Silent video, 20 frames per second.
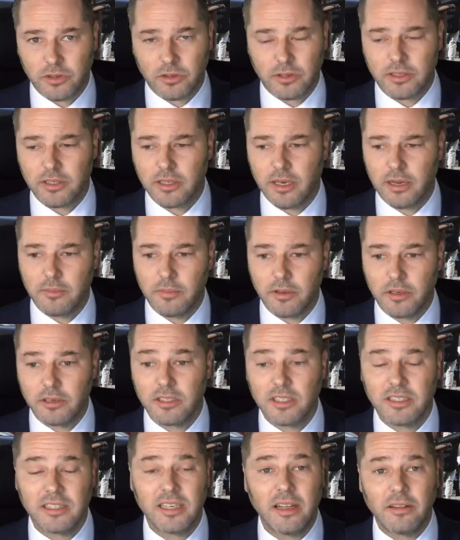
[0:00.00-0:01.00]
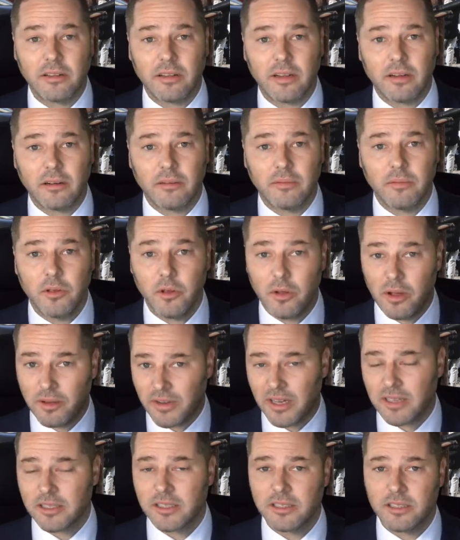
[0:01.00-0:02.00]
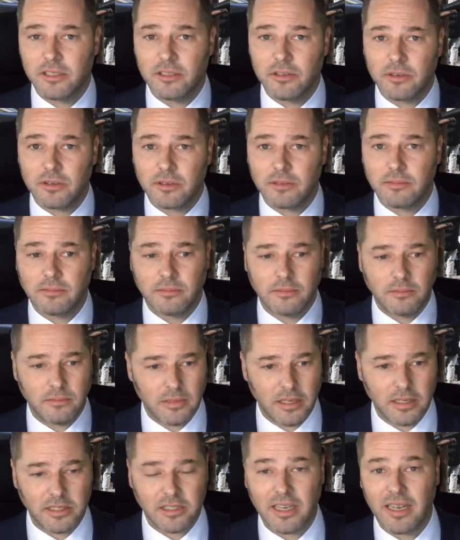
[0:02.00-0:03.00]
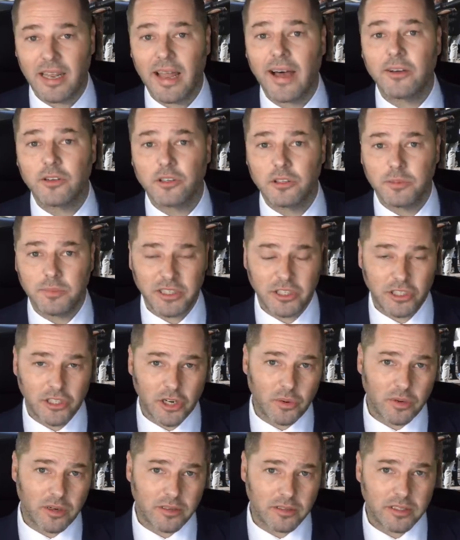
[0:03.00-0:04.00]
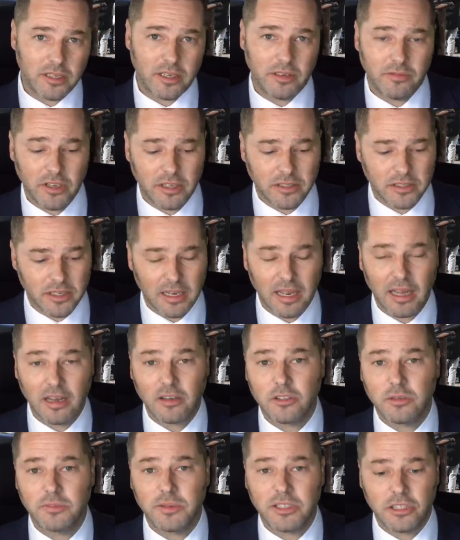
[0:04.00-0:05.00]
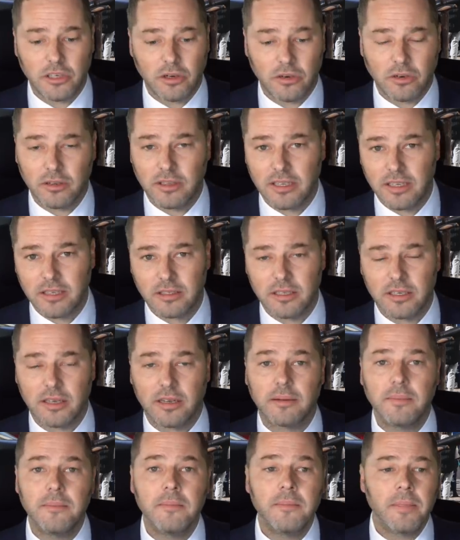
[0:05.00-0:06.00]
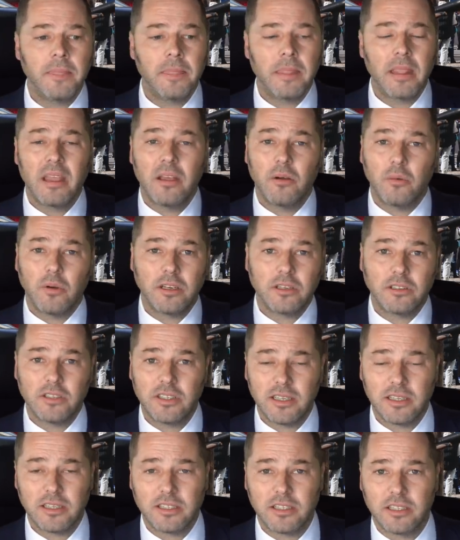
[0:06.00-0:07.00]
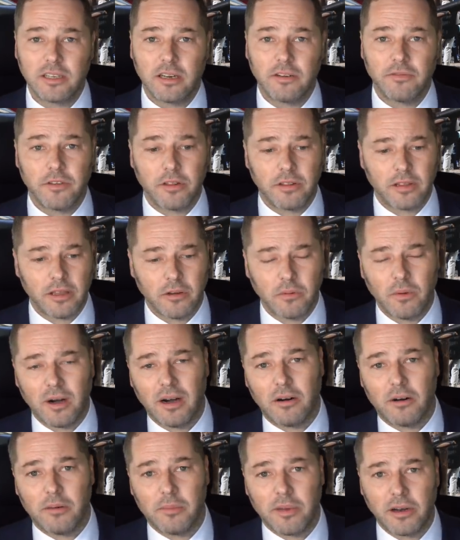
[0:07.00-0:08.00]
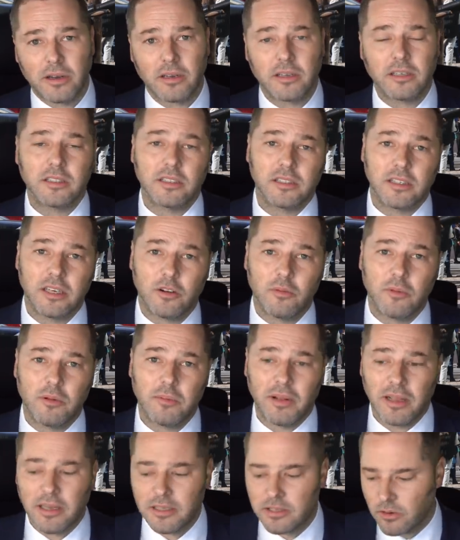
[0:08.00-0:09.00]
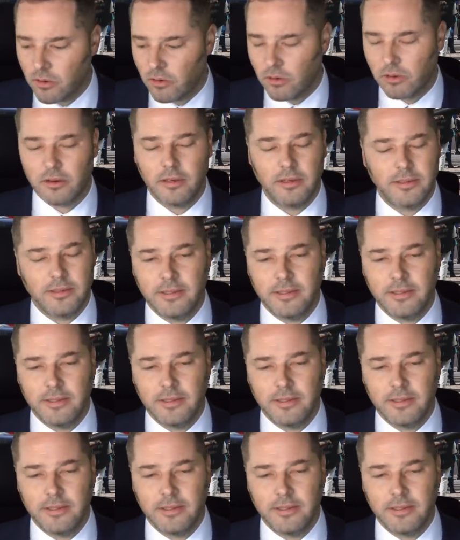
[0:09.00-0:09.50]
all the time, because it's out there, you have access to it. It's allowed to be shown on TV. It's allowed to be shown on the internet. When you see this stuff, you think, wow, America is a terrible place, or